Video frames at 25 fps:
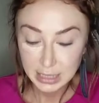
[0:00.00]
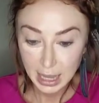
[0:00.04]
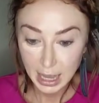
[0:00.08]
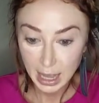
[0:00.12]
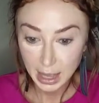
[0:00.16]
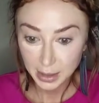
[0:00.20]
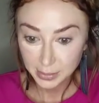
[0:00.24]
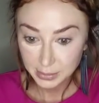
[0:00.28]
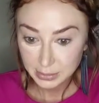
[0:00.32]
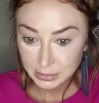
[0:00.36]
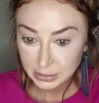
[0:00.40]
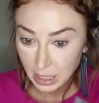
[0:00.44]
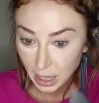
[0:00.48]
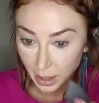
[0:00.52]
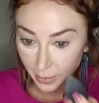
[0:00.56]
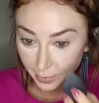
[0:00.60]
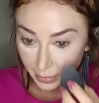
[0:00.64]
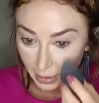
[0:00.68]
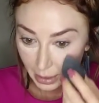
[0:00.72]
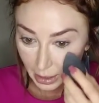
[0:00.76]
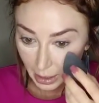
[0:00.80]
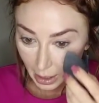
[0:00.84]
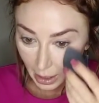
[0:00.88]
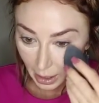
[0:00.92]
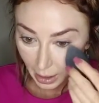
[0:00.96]
Tap
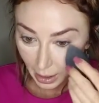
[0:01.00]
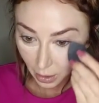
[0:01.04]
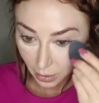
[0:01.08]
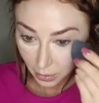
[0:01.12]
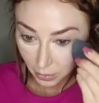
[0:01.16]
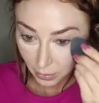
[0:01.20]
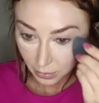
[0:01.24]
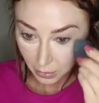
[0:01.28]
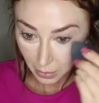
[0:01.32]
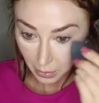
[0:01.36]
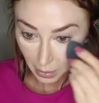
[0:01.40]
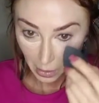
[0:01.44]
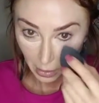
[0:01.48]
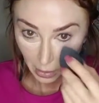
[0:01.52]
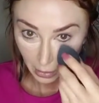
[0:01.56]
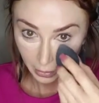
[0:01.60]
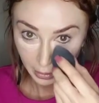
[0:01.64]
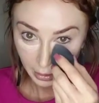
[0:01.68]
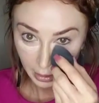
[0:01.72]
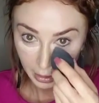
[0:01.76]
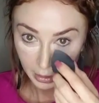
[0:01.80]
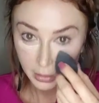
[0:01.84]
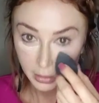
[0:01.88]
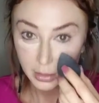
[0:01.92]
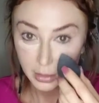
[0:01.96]
it out.
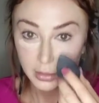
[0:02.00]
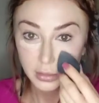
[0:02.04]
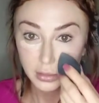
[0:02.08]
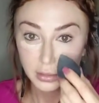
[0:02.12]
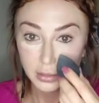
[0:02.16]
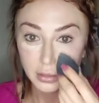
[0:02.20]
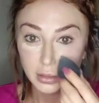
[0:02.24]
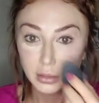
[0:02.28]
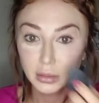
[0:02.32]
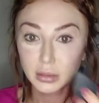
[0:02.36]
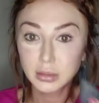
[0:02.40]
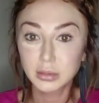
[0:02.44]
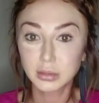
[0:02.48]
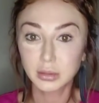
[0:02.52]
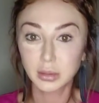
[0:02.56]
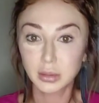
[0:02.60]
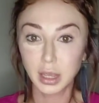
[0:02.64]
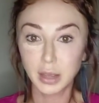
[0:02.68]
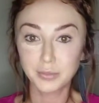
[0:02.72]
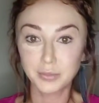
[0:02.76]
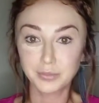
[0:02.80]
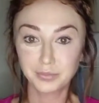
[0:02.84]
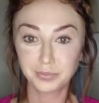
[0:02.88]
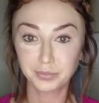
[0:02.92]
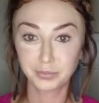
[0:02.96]
Okay.
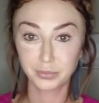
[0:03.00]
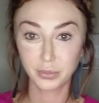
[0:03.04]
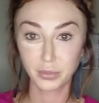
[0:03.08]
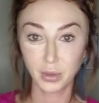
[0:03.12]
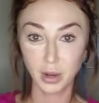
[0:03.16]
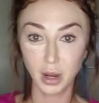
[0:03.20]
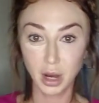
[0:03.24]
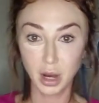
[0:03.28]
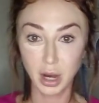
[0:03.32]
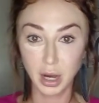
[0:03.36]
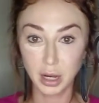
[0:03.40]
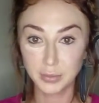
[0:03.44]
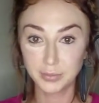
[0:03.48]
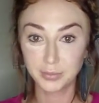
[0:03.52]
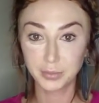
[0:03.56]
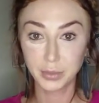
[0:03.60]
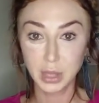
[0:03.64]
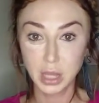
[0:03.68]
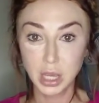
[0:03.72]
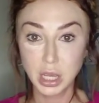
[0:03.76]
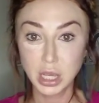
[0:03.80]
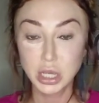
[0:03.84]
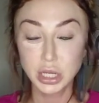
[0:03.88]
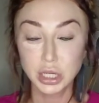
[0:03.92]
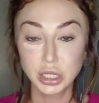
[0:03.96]
Okay. All right.
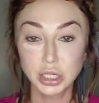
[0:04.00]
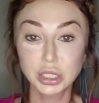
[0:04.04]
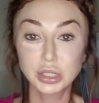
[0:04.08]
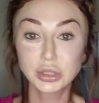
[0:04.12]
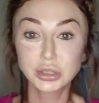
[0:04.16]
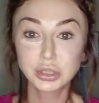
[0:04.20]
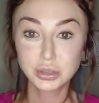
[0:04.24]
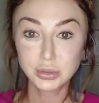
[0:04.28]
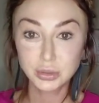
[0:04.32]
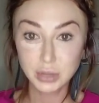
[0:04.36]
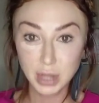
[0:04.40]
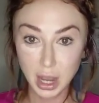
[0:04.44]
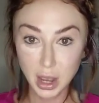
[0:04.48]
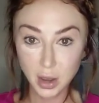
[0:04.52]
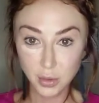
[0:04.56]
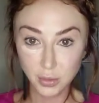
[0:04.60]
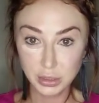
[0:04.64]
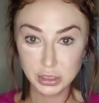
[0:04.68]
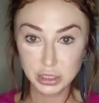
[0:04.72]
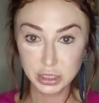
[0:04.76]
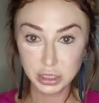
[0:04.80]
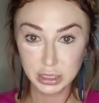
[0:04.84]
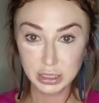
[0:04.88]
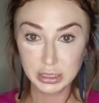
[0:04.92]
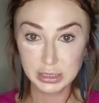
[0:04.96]
You do not
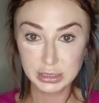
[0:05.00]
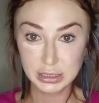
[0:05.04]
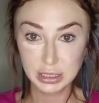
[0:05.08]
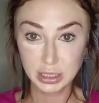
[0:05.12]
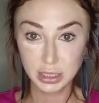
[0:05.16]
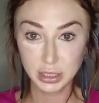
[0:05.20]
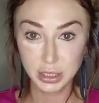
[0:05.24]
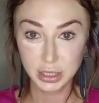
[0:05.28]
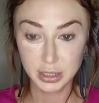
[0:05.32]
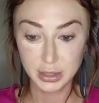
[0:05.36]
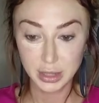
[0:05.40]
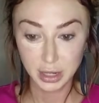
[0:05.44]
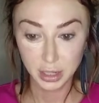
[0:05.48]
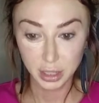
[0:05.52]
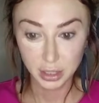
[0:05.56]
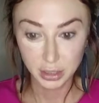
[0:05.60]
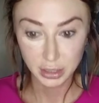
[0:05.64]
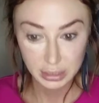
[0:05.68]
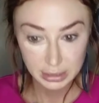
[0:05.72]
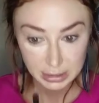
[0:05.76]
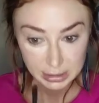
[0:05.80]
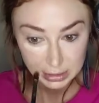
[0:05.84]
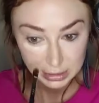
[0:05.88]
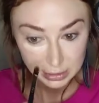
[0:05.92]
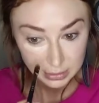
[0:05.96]
want your concealer in that
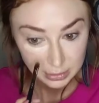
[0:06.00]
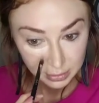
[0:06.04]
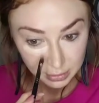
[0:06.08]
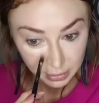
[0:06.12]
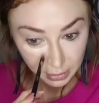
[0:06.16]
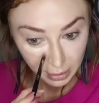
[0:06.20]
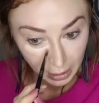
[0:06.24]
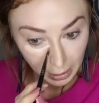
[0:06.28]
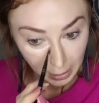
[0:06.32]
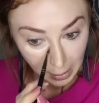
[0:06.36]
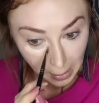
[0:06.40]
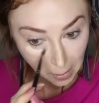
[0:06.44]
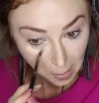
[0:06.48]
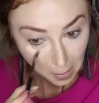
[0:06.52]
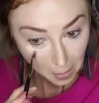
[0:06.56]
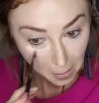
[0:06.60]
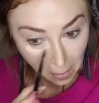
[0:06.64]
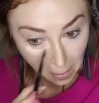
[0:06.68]
crease, okay?